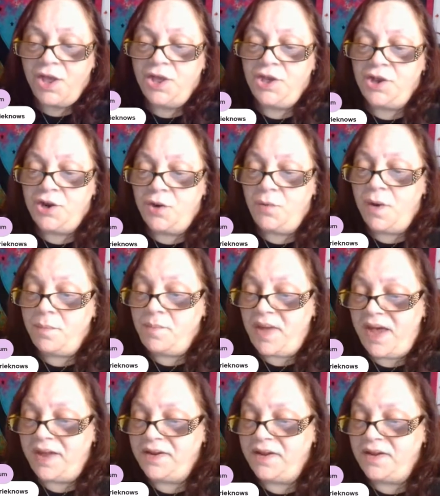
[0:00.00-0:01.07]
You know what,
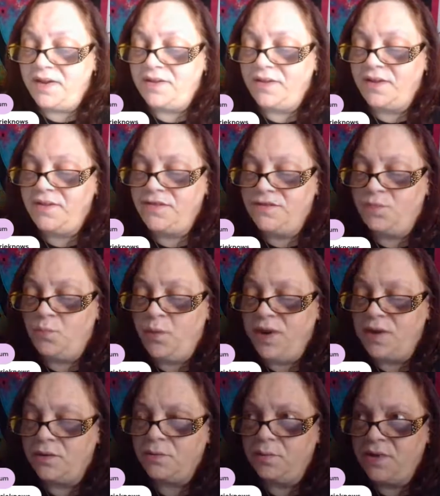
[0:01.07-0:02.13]
Patty? It's
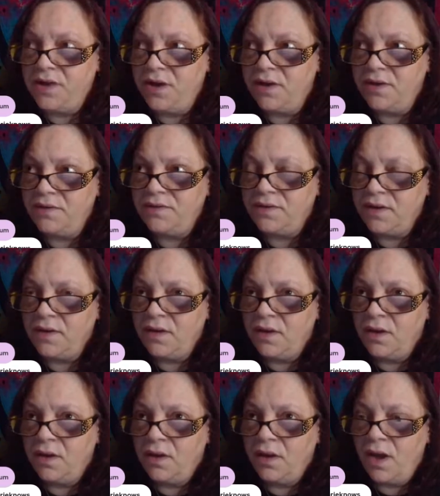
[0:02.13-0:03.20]
weird because
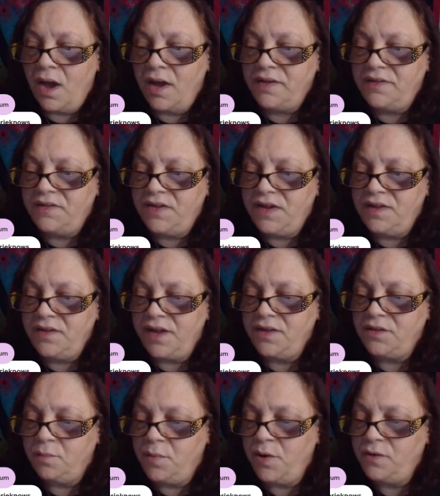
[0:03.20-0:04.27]
I see
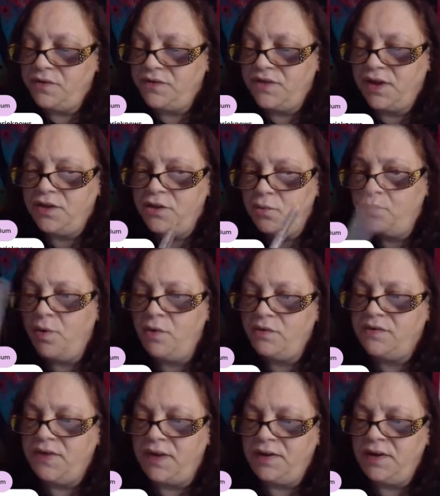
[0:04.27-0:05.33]
like the post that you
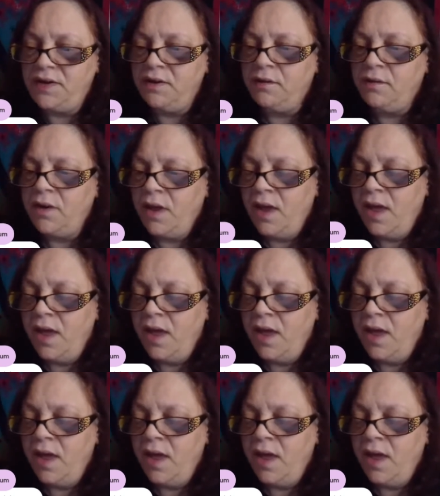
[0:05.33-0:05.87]
post on here,